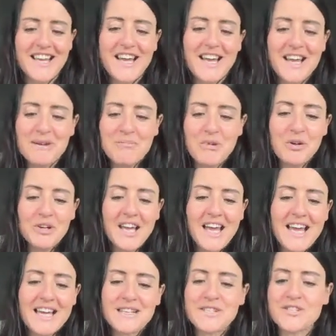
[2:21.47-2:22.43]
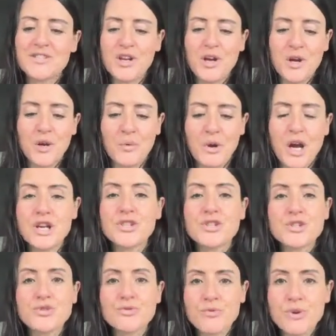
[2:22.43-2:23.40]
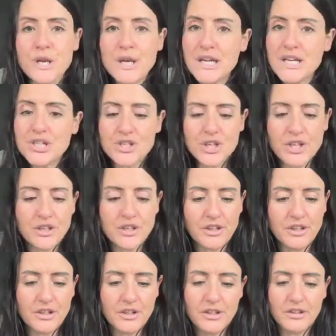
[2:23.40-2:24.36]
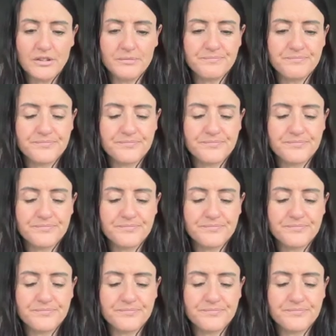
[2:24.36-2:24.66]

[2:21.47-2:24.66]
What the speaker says: Okay, so a strange girl.